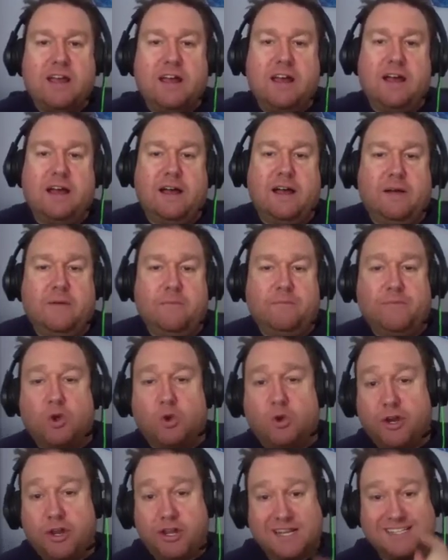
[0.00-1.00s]
uh,
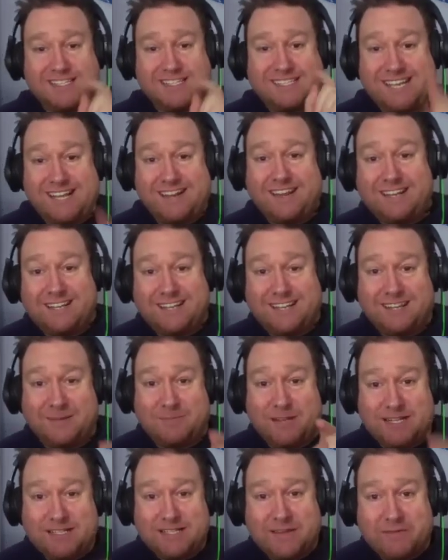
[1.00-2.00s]
or you can sell it to them.
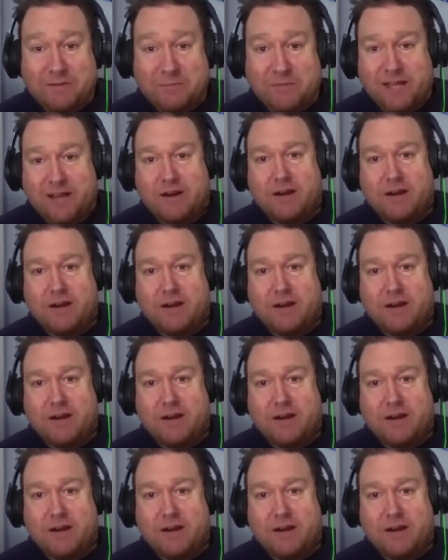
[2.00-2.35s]
That's even better.